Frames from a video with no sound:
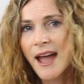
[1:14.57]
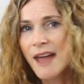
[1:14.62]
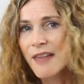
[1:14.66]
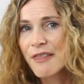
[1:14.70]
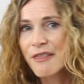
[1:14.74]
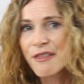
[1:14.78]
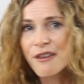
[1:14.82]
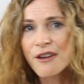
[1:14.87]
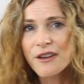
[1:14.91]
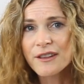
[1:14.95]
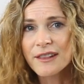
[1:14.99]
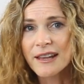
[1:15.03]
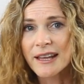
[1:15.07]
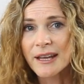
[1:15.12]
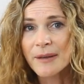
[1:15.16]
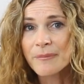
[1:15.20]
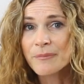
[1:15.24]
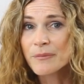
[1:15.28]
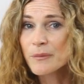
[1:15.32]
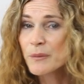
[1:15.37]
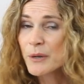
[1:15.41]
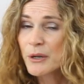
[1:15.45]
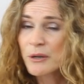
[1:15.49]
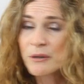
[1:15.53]
And thirdly,
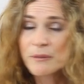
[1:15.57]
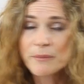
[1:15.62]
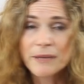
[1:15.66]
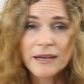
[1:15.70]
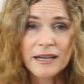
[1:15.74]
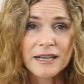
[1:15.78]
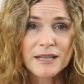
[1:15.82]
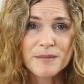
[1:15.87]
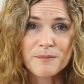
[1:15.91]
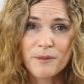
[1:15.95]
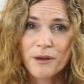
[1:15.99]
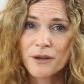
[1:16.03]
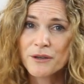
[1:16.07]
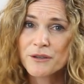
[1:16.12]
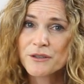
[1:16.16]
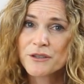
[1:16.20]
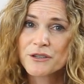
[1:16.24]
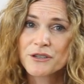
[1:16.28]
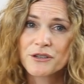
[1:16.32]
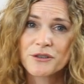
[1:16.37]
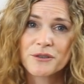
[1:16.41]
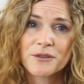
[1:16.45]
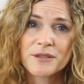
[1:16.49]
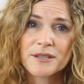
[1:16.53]
we could be
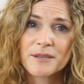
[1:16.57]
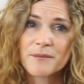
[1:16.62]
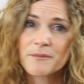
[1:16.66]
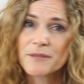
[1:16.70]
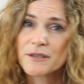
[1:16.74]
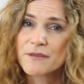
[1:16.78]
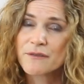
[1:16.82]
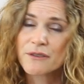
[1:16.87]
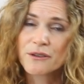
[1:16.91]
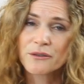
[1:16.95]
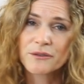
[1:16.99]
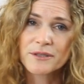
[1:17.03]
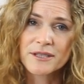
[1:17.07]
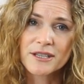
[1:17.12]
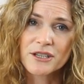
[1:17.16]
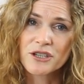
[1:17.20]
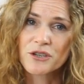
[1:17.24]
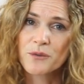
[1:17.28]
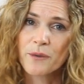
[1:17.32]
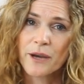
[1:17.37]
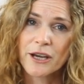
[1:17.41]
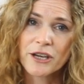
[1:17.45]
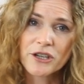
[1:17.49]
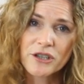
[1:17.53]
exposed to some difficult
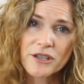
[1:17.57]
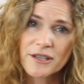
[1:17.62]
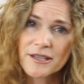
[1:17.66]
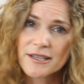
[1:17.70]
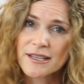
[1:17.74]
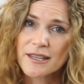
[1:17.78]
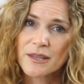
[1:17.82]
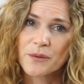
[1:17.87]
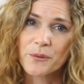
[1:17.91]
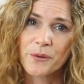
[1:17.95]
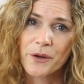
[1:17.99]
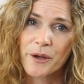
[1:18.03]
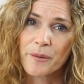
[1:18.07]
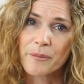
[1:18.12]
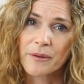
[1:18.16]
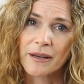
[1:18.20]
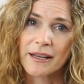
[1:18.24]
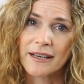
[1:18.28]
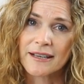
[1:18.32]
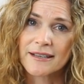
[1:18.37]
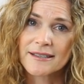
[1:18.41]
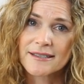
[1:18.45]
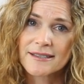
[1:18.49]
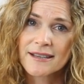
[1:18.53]
situations in the
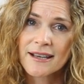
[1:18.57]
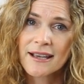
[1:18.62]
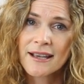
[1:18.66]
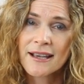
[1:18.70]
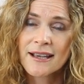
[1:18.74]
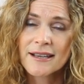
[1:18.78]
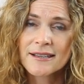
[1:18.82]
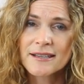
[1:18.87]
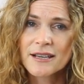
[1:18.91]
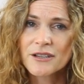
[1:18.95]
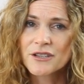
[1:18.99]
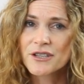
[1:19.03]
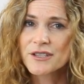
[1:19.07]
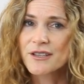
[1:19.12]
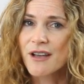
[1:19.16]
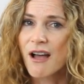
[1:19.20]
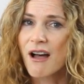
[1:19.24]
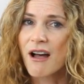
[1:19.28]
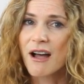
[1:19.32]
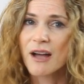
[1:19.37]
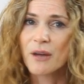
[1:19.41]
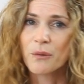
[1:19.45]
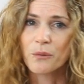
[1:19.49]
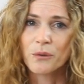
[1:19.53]
workplace, such as a
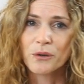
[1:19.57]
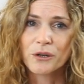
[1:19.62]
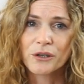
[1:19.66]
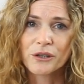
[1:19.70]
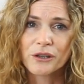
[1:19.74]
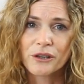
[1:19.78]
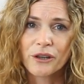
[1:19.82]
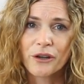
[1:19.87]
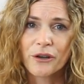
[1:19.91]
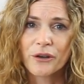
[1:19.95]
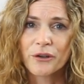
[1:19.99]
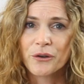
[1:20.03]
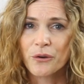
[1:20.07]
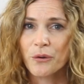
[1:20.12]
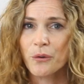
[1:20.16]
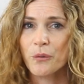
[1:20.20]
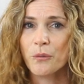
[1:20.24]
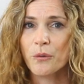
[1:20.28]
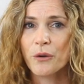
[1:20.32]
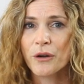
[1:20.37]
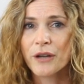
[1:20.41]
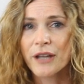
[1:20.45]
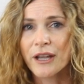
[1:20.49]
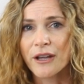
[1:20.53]
high workload or
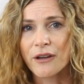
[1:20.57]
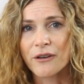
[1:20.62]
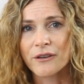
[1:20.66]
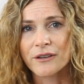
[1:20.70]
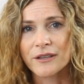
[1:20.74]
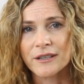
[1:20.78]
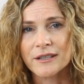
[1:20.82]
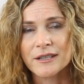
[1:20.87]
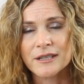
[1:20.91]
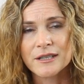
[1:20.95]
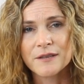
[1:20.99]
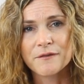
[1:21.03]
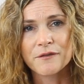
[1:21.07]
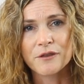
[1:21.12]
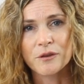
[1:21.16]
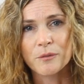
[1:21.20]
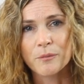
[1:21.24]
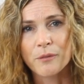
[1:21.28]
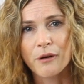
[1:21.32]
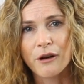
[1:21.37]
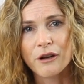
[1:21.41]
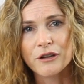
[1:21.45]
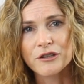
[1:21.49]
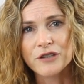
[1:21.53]
working on a
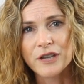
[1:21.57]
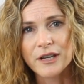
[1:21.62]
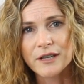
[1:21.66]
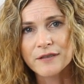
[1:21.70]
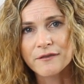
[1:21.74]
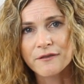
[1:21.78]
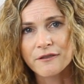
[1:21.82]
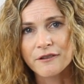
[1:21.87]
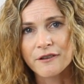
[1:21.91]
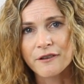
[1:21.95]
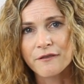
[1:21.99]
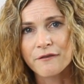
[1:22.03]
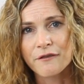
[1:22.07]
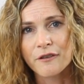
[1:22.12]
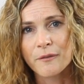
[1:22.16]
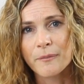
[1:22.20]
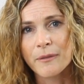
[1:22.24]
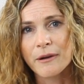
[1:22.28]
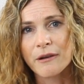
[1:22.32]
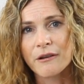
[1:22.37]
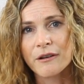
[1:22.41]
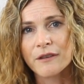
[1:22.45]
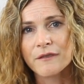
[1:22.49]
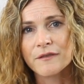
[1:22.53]
difficult project for a
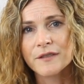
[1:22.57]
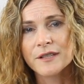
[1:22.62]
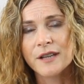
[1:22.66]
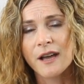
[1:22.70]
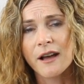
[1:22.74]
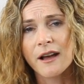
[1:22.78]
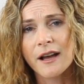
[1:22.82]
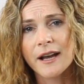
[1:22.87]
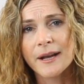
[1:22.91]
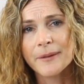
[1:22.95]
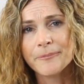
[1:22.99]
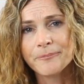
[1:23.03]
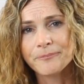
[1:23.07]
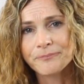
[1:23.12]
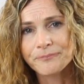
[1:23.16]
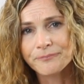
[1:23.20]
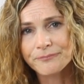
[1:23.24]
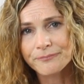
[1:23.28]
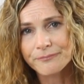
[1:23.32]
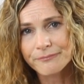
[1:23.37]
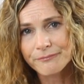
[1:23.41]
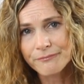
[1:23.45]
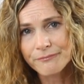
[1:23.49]
period of time,